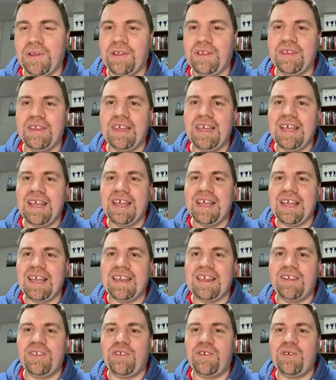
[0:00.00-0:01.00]
and
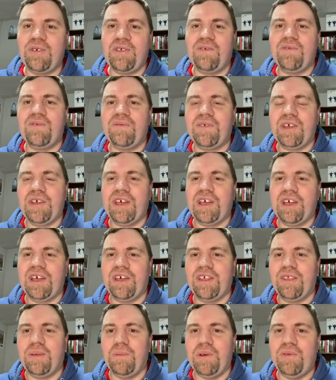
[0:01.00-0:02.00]
getting into
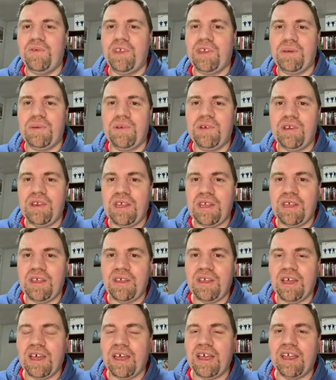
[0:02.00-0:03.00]
the movie
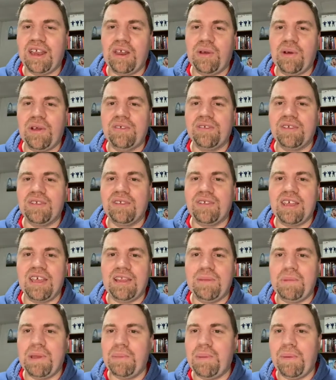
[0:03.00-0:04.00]
community anyways, and
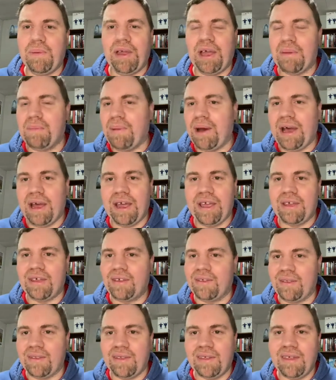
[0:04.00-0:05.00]
getting to meet people like Mike
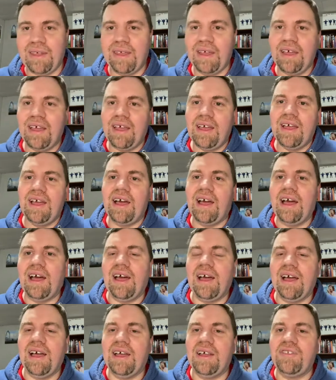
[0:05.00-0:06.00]
and
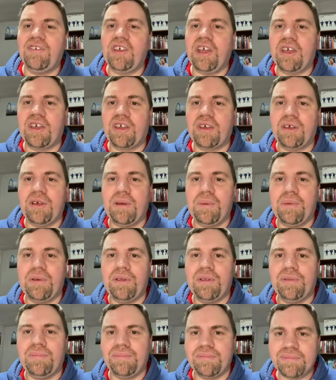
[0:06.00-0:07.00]
Jacob
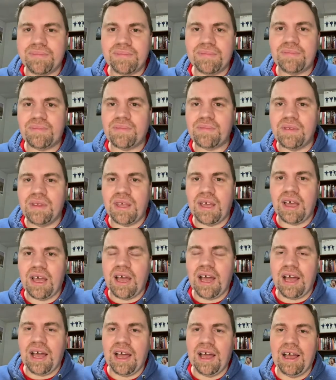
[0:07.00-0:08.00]
and
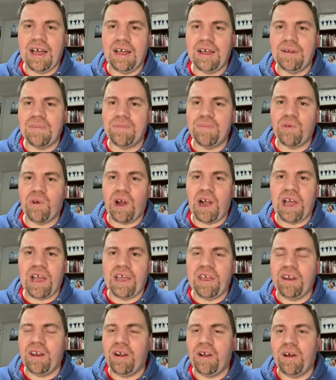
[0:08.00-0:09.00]

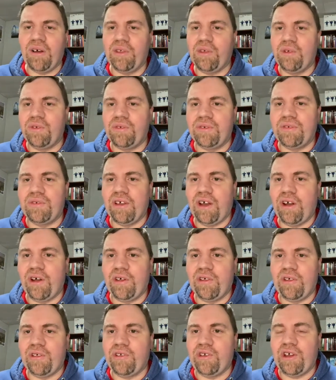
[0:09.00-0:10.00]
Ryan and all
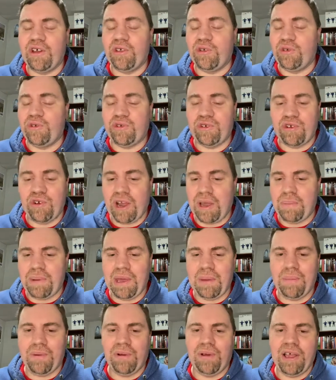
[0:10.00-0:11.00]
those great
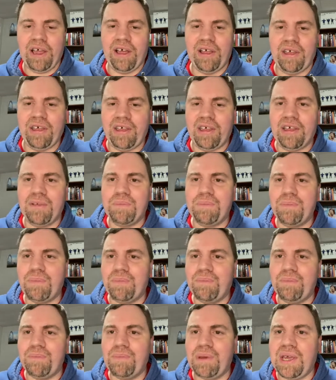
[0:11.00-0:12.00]
people, Elliot,
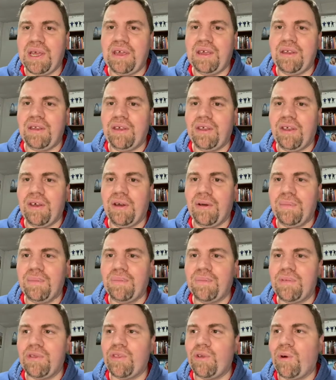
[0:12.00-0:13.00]
Pete, you know,
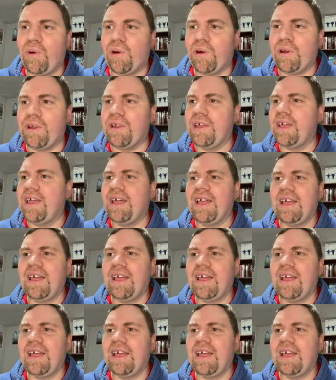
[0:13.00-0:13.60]
Norin.